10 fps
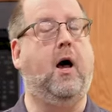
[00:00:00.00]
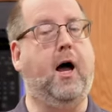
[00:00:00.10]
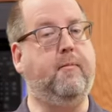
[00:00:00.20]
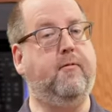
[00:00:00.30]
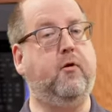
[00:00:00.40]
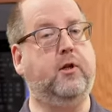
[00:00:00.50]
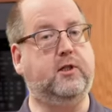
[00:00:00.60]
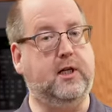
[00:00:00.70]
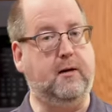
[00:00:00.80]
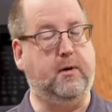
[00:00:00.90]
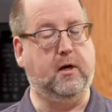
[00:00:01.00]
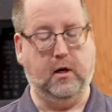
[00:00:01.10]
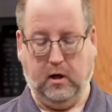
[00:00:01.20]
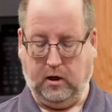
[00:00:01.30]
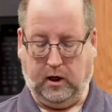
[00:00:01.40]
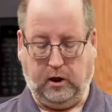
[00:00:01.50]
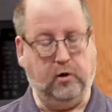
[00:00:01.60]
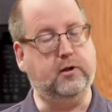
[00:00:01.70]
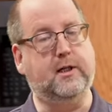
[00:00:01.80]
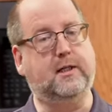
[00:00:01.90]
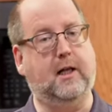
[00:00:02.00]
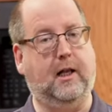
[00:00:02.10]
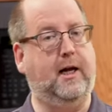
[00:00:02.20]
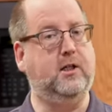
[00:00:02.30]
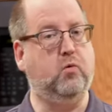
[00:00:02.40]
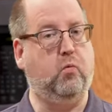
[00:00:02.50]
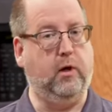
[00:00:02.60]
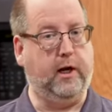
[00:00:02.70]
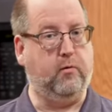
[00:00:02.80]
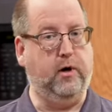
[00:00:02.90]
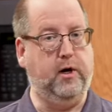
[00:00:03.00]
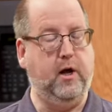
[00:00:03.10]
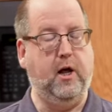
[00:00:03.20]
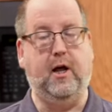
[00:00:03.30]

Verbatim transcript: I prefer to steam it. It uses less liquid